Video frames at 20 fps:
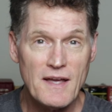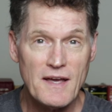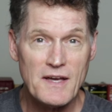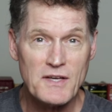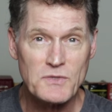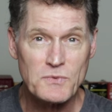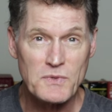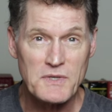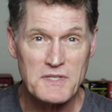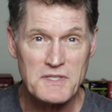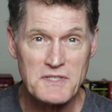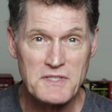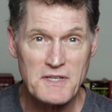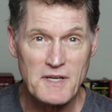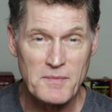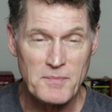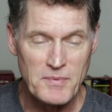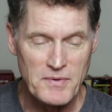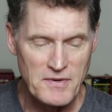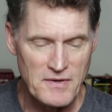as we
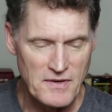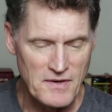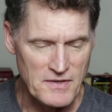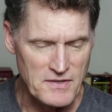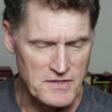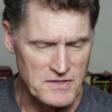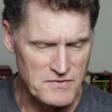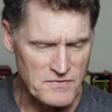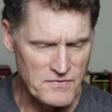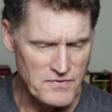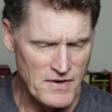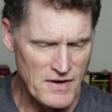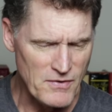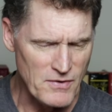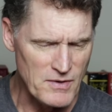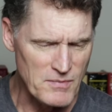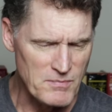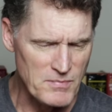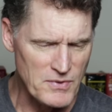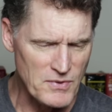sip on this
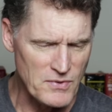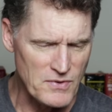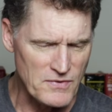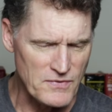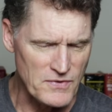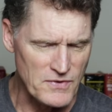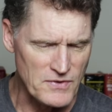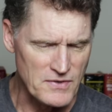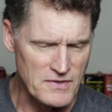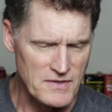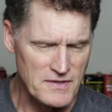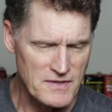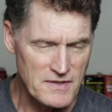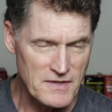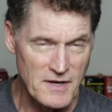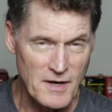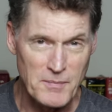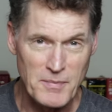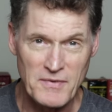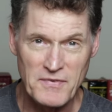very beautiful
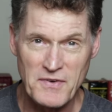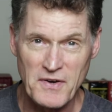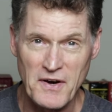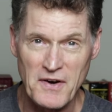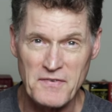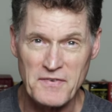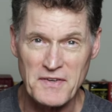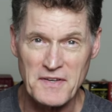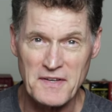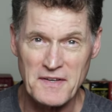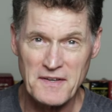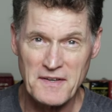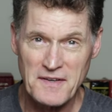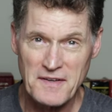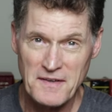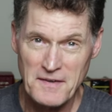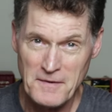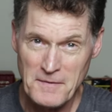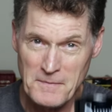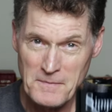cup of coffee.
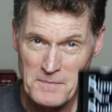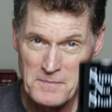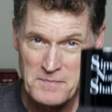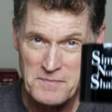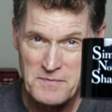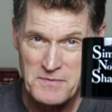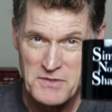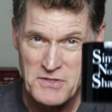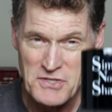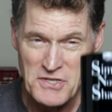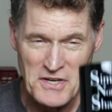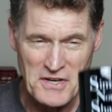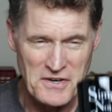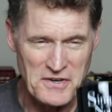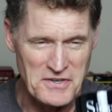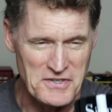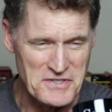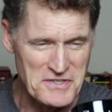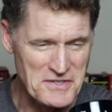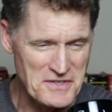
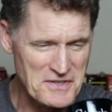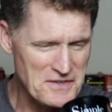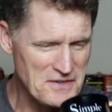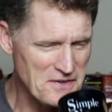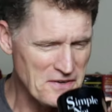Cheers.